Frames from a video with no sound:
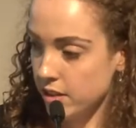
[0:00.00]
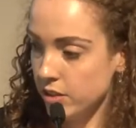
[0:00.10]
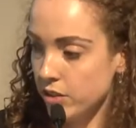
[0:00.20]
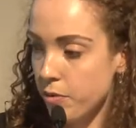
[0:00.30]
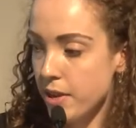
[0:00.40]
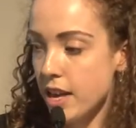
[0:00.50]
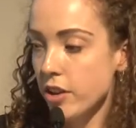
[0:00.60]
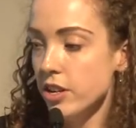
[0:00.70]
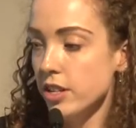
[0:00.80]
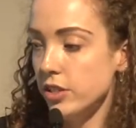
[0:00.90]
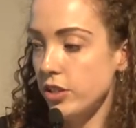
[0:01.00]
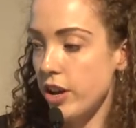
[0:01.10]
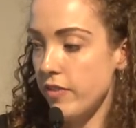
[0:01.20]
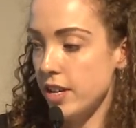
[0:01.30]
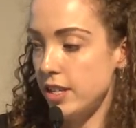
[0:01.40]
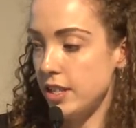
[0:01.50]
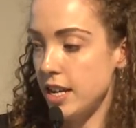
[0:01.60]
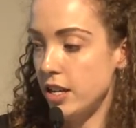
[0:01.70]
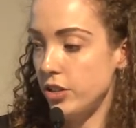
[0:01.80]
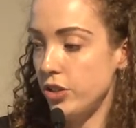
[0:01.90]
So we're then going to serve it
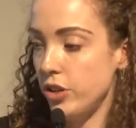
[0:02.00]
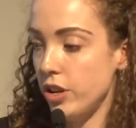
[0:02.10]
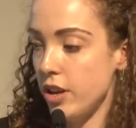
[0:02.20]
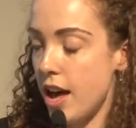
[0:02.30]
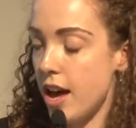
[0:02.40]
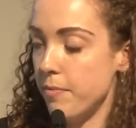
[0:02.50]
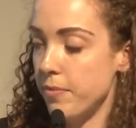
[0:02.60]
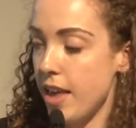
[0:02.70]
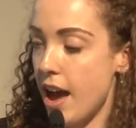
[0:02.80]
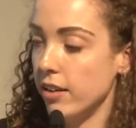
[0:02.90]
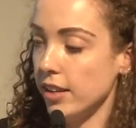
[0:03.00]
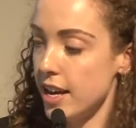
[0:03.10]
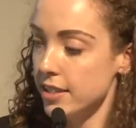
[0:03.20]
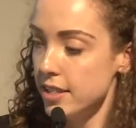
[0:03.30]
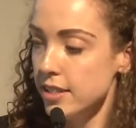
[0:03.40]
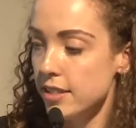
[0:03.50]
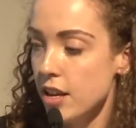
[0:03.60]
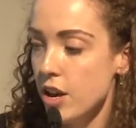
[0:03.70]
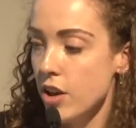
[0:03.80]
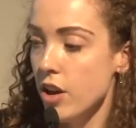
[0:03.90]
into our glasses.
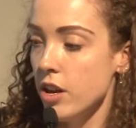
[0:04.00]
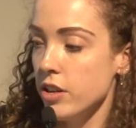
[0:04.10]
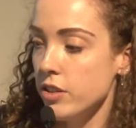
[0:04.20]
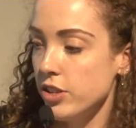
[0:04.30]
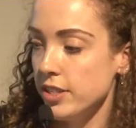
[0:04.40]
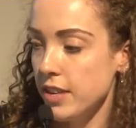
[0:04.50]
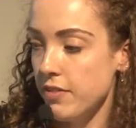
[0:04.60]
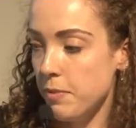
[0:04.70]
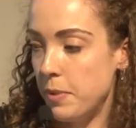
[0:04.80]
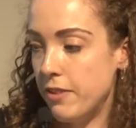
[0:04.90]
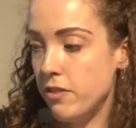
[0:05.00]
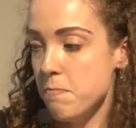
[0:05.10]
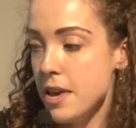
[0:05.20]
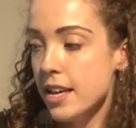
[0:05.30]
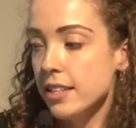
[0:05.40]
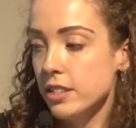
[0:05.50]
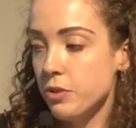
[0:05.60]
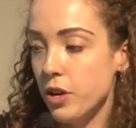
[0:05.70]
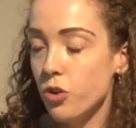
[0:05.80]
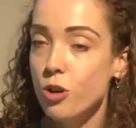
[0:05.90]
Just give it a bit of a mix to
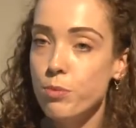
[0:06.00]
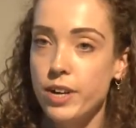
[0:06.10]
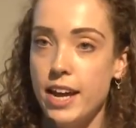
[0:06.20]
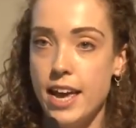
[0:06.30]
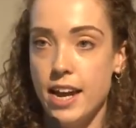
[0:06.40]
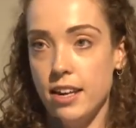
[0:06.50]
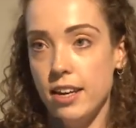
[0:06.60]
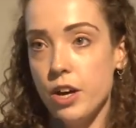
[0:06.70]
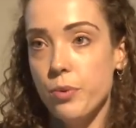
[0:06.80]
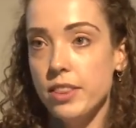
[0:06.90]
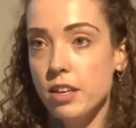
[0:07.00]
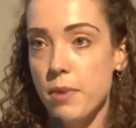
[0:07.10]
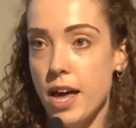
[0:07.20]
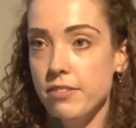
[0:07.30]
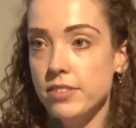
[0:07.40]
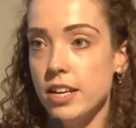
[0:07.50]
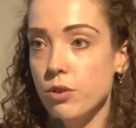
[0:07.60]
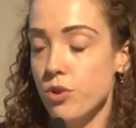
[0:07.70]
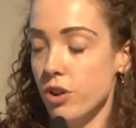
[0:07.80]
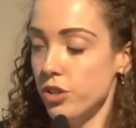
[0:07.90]
incorporate any liquid that might have
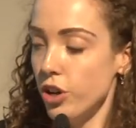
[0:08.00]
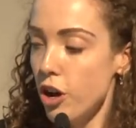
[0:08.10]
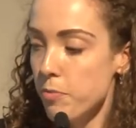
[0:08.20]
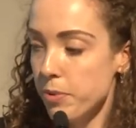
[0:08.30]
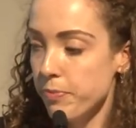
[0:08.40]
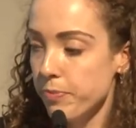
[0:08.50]
settled on top.